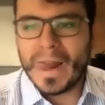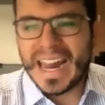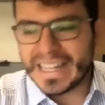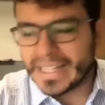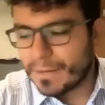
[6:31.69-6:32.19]

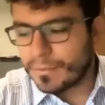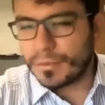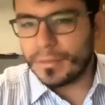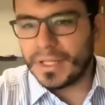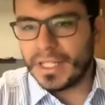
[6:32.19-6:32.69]
and the output
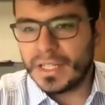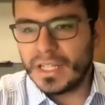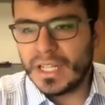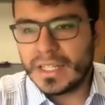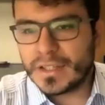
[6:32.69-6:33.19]
would be
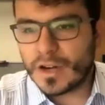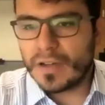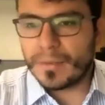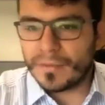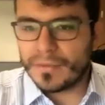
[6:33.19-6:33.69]
the
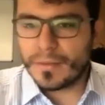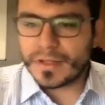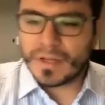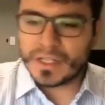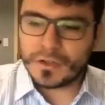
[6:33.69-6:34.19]
traffic performance
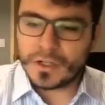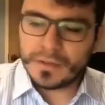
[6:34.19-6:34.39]
metric.